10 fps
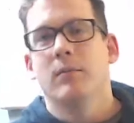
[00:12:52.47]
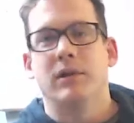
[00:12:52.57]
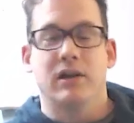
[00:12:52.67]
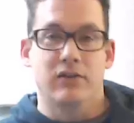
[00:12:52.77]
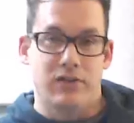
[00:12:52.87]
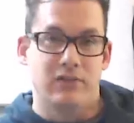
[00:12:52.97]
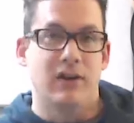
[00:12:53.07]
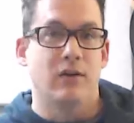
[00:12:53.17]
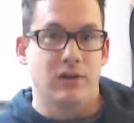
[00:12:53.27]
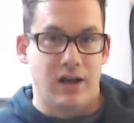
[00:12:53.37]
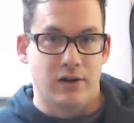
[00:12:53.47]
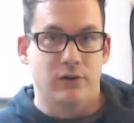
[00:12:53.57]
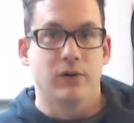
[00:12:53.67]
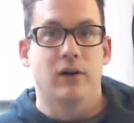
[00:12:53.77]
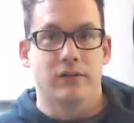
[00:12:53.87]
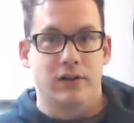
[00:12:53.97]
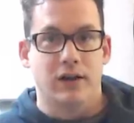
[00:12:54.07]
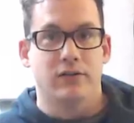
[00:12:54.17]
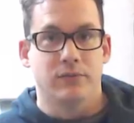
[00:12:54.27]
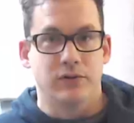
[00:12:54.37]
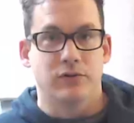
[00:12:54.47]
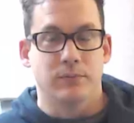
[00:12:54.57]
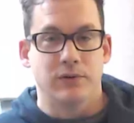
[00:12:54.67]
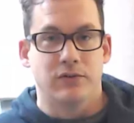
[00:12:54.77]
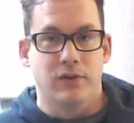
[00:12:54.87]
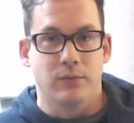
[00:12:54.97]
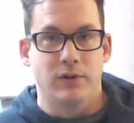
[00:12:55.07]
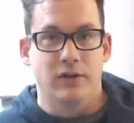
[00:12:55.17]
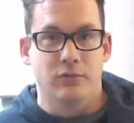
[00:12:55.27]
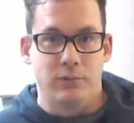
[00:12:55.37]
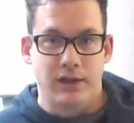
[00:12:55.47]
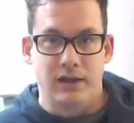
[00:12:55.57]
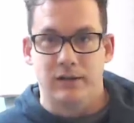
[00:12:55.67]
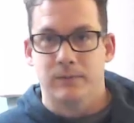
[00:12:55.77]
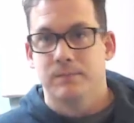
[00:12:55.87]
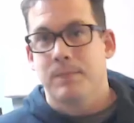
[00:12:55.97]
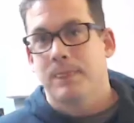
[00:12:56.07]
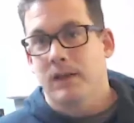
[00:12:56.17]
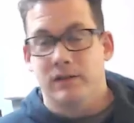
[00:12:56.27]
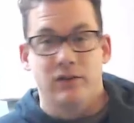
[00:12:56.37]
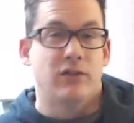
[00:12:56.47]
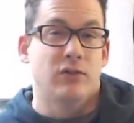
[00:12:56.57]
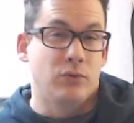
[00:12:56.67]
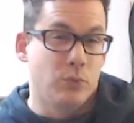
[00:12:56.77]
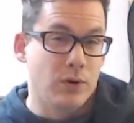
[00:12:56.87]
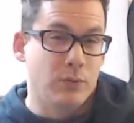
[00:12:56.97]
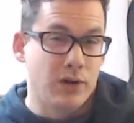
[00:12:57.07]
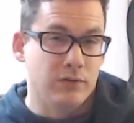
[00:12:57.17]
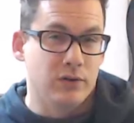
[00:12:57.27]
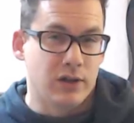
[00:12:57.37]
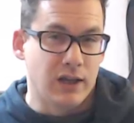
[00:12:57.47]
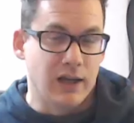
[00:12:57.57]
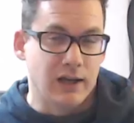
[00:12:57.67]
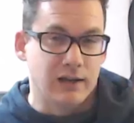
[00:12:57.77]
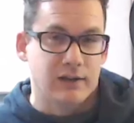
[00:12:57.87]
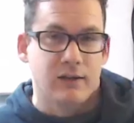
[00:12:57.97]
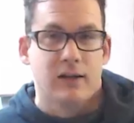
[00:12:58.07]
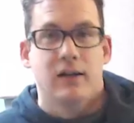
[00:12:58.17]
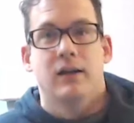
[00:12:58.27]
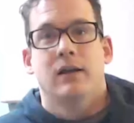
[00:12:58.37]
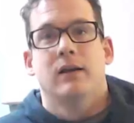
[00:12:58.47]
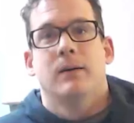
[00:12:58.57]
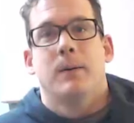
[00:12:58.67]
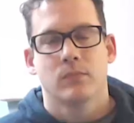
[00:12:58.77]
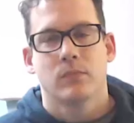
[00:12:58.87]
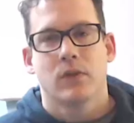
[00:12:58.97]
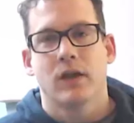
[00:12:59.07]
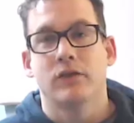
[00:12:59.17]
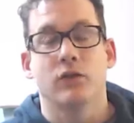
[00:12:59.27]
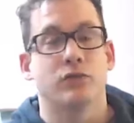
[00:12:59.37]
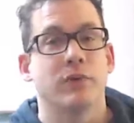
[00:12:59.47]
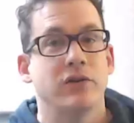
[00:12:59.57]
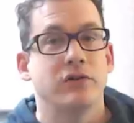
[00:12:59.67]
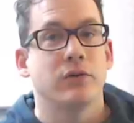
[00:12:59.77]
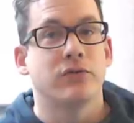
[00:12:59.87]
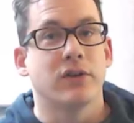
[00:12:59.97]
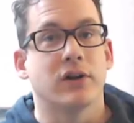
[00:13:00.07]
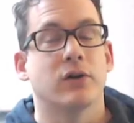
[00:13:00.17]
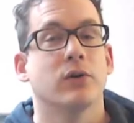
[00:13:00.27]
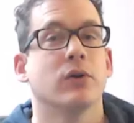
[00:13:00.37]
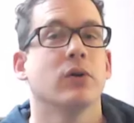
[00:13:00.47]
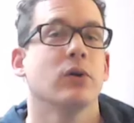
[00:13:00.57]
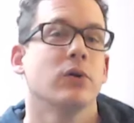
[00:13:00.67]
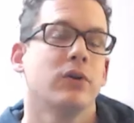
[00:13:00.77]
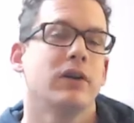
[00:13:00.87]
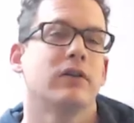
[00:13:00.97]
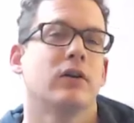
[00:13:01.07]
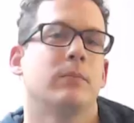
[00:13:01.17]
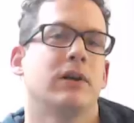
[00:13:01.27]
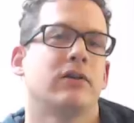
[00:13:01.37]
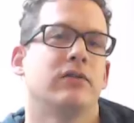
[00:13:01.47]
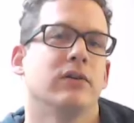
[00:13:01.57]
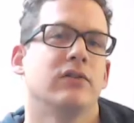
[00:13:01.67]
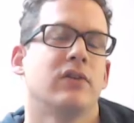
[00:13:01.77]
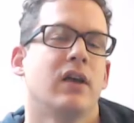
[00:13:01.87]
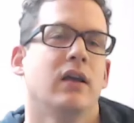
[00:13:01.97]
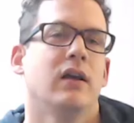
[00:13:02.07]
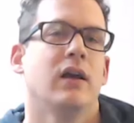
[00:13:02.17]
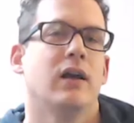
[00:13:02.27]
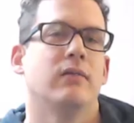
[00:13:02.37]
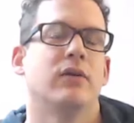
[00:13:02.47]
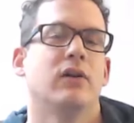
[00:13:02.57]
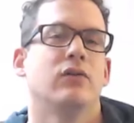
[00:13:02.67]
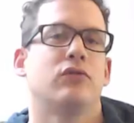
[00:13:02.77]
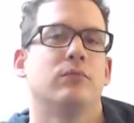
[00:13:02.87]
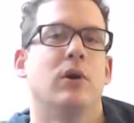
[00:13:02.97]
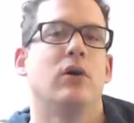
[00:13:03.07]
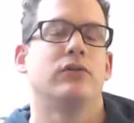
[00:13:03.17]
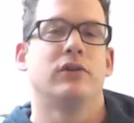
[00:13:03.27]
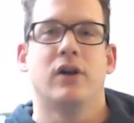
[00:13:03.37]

because they sound louder on the kinds of instruments that we have played. At least this is one way of looking at it. And those ratios that occur early in the harmonic series have small